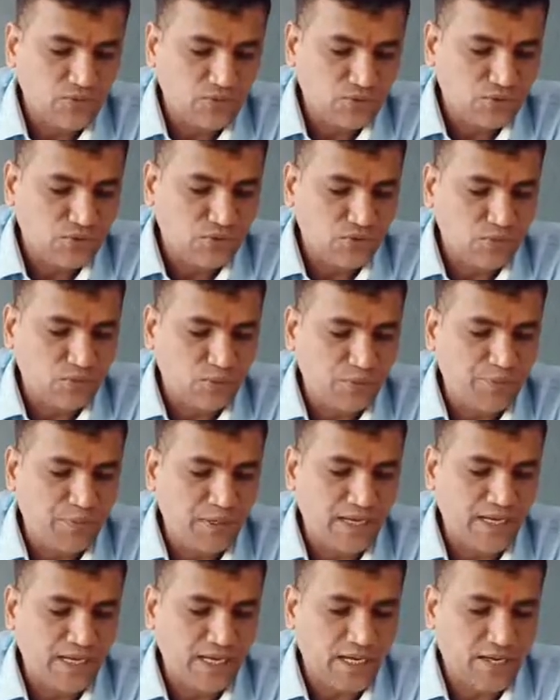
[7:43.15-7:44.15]
should
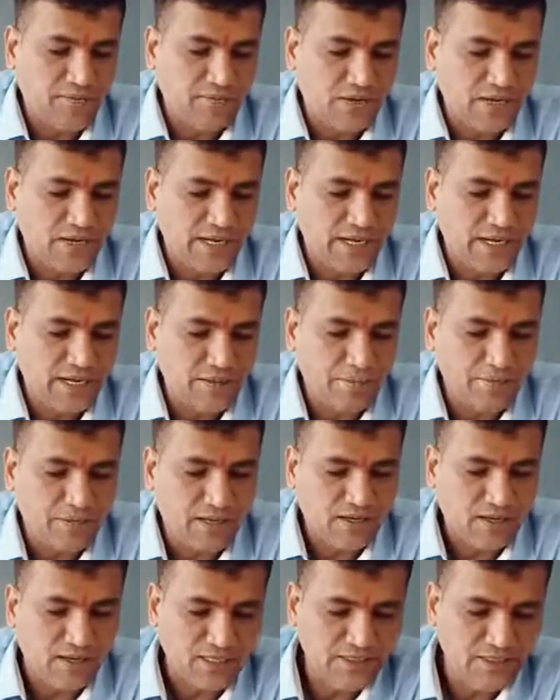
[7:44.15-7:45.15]
be avoided
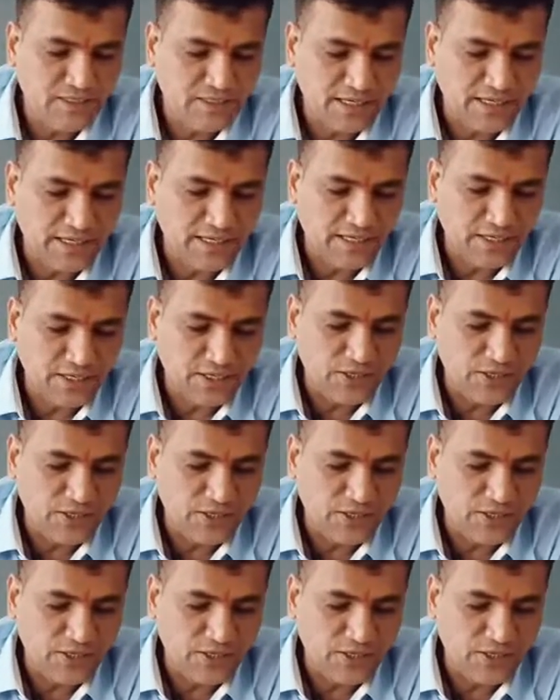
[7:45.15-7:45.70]
because it